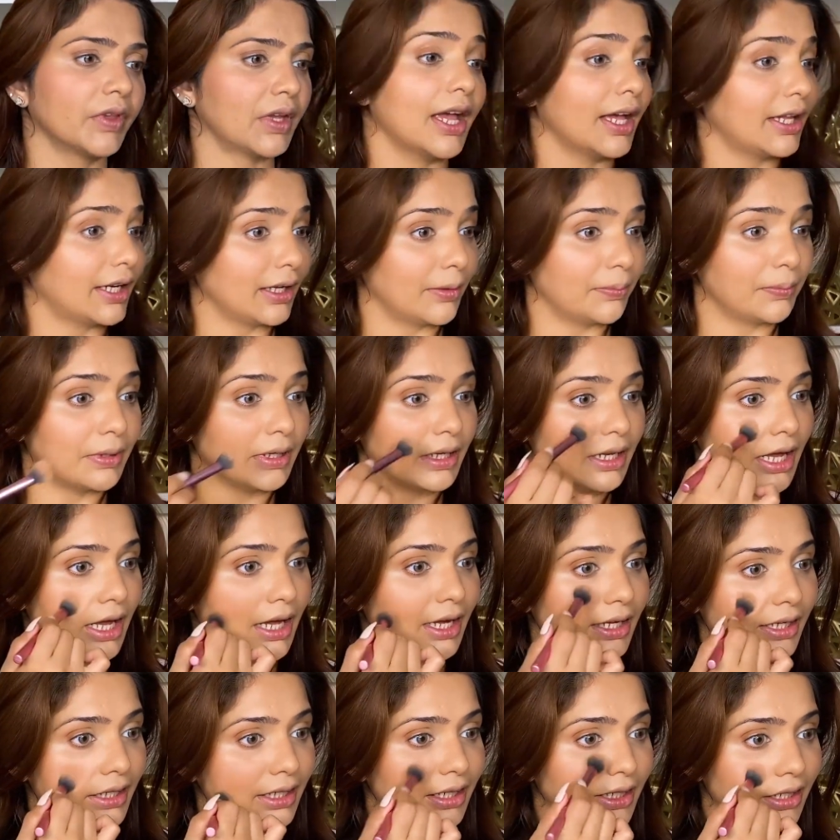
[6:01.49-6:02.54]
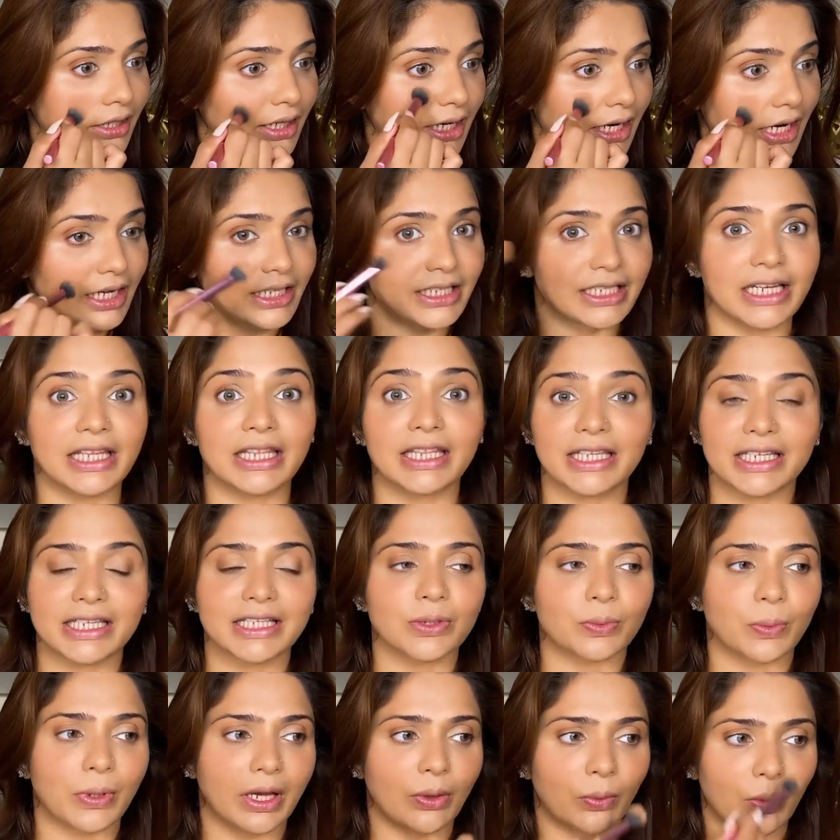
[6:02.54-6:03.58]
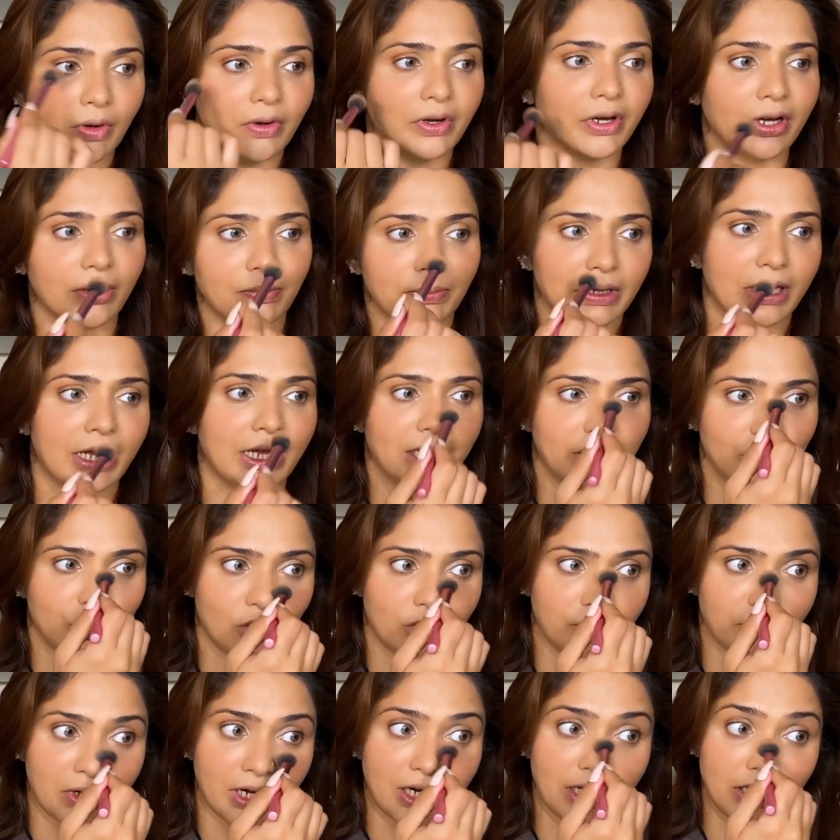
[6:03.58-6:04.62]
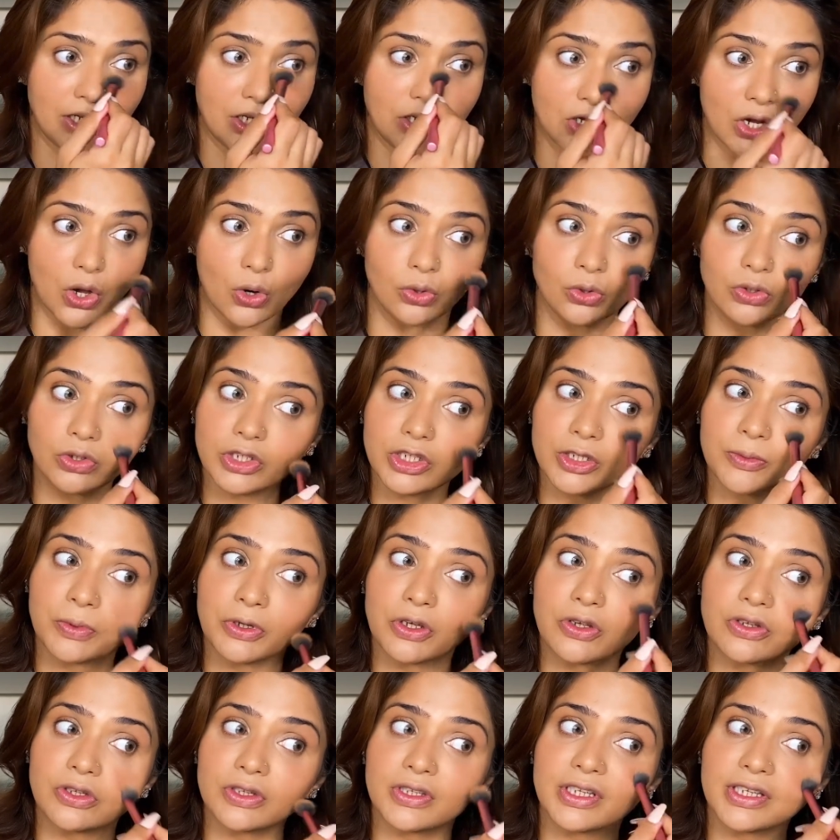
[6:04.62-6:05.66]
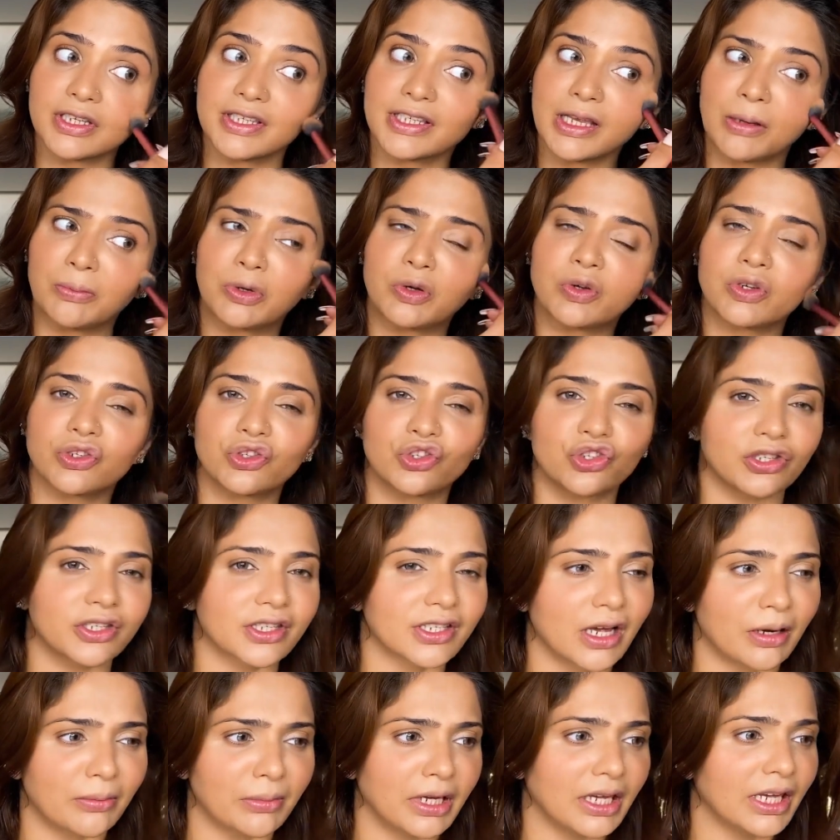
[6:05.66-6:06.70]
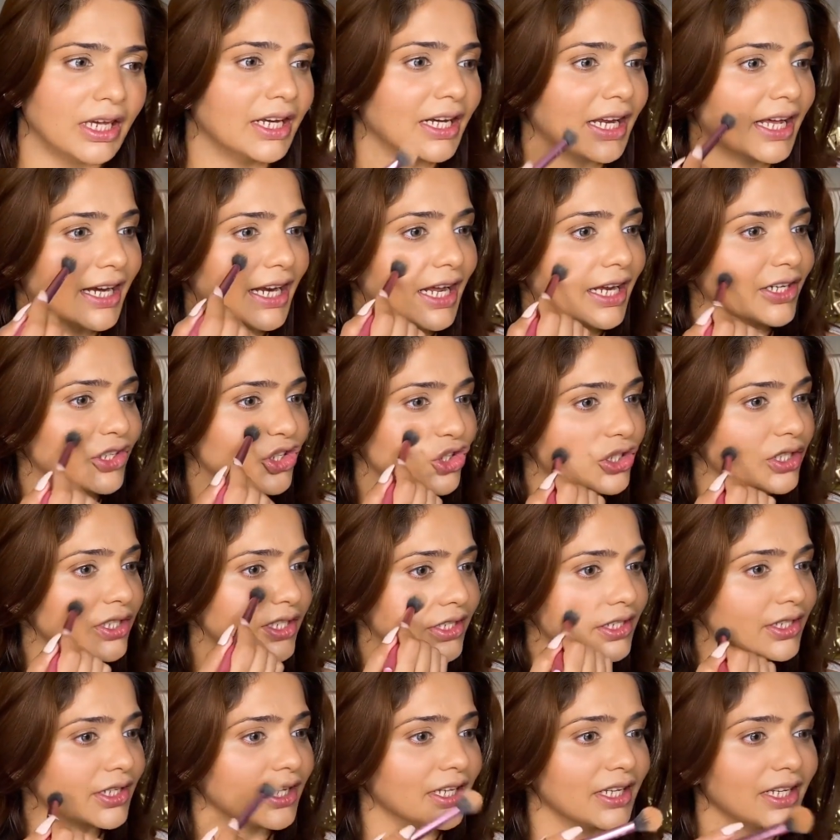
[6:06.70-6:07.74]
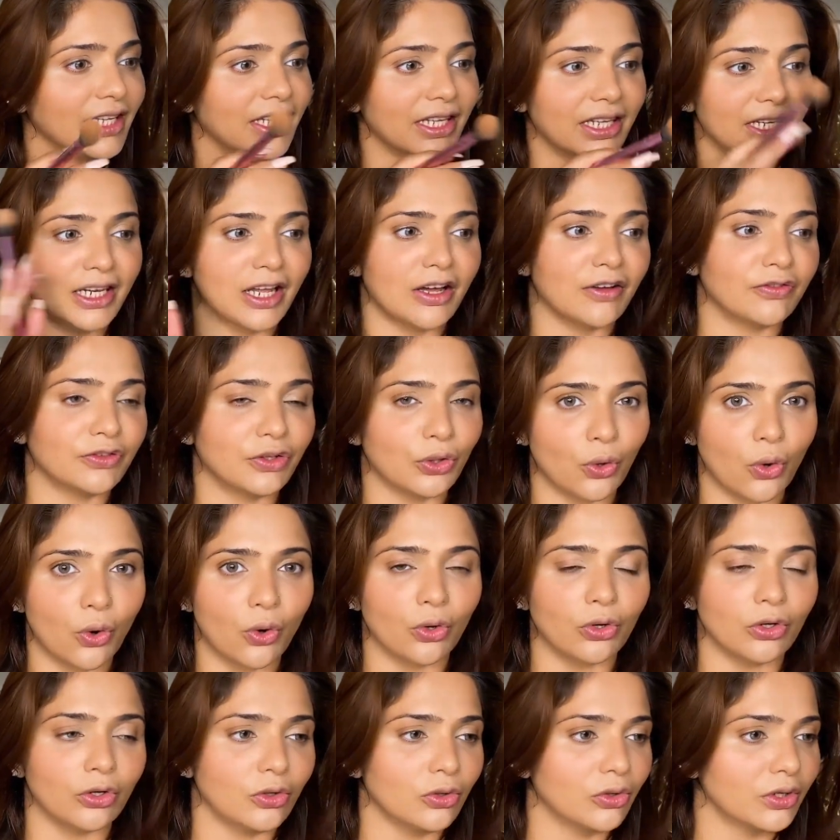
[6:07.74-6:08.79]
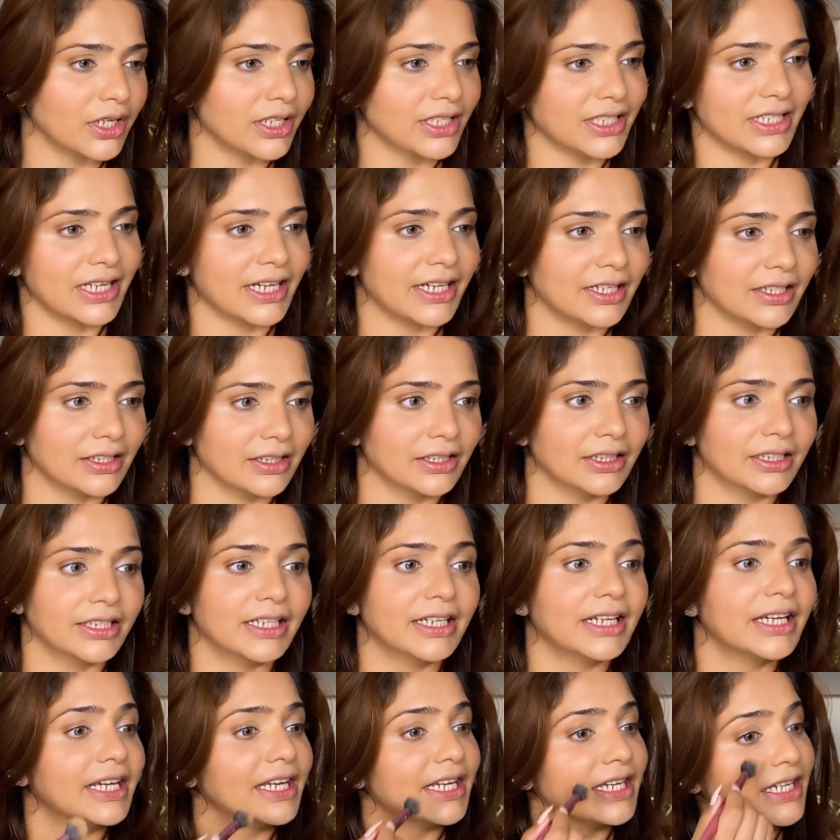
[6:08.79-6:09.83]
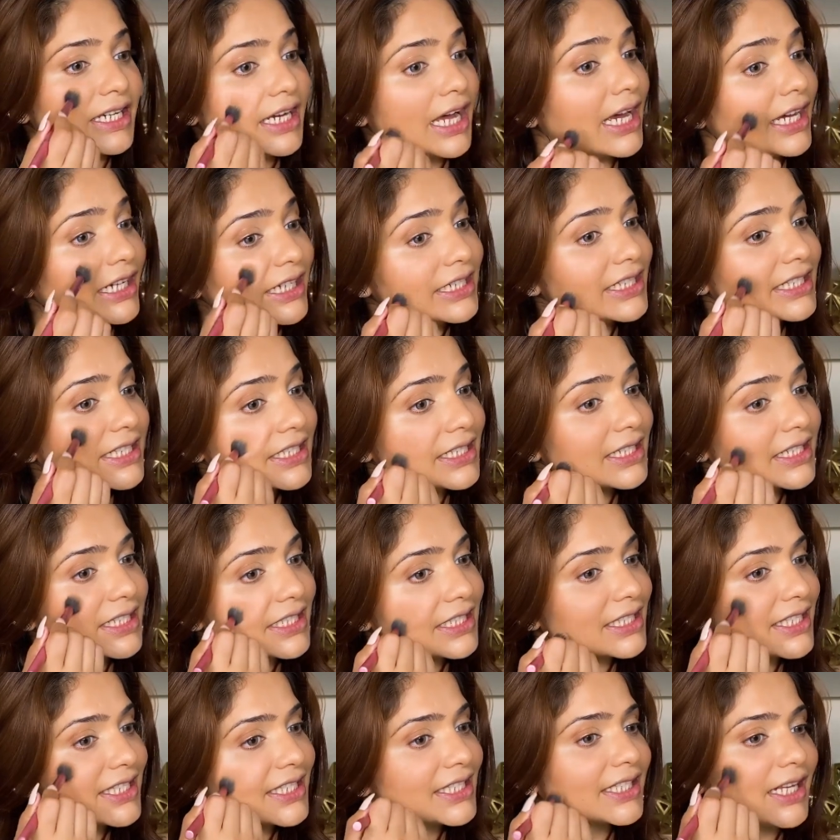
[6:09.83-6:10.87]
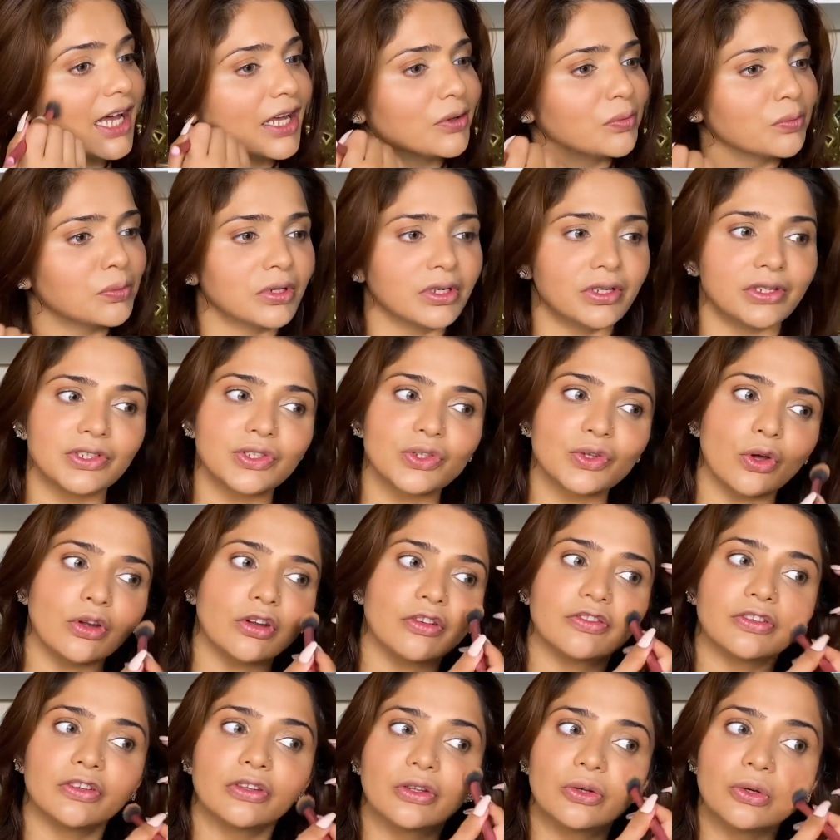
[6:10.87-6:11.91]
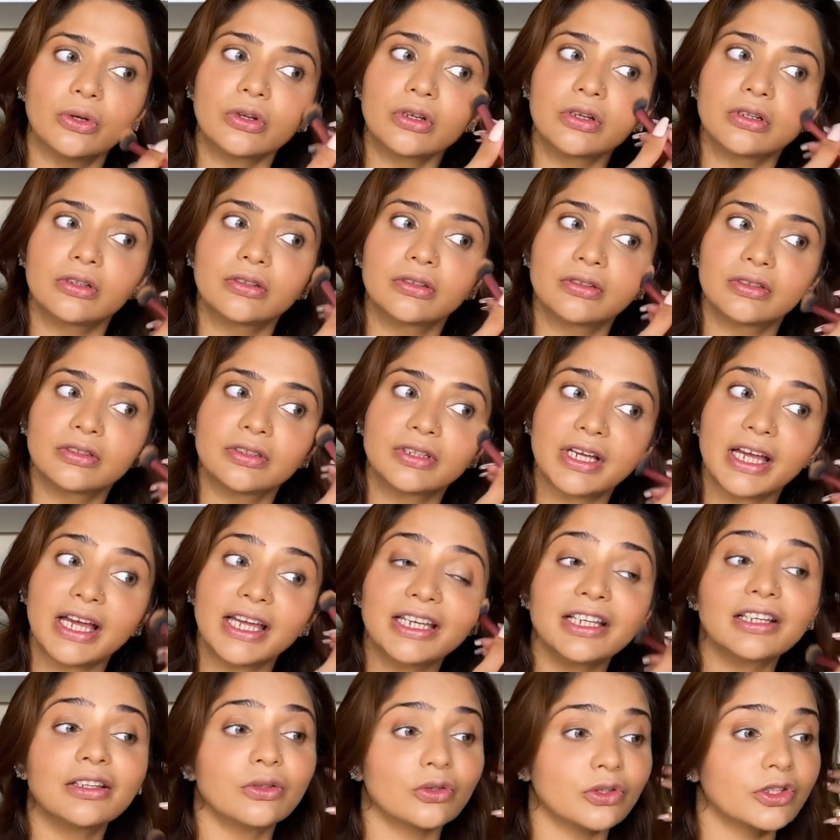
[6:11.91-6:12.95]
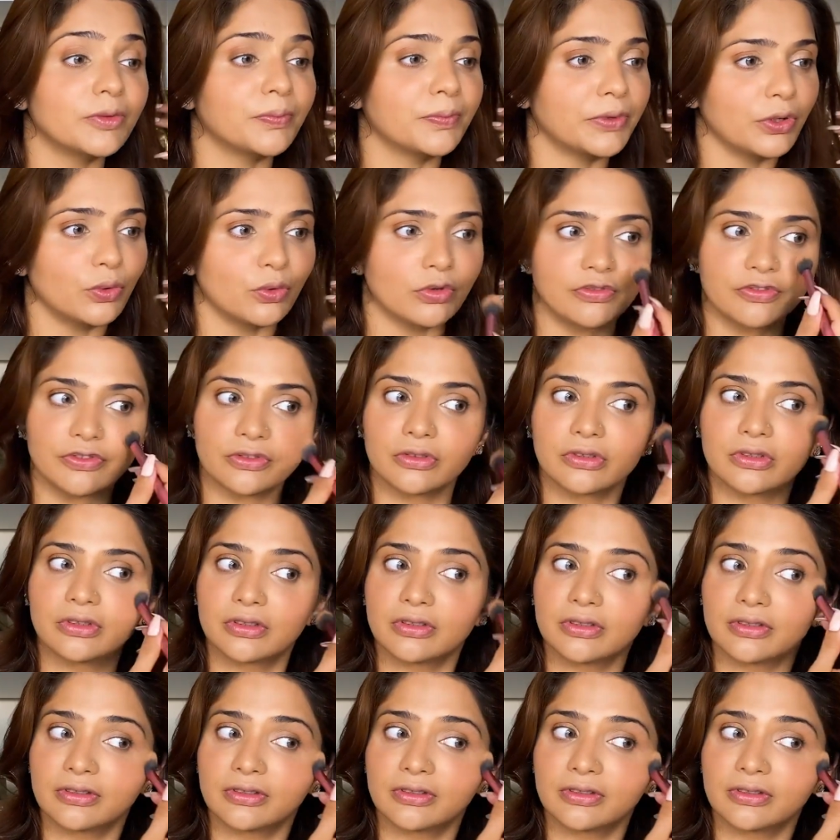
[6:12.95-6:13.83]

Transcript: And apply it in this way, where I apply it on my nose because summer is just coming in and I just love the whole look. It's like a nice sunburn sort of look and it looks beautiful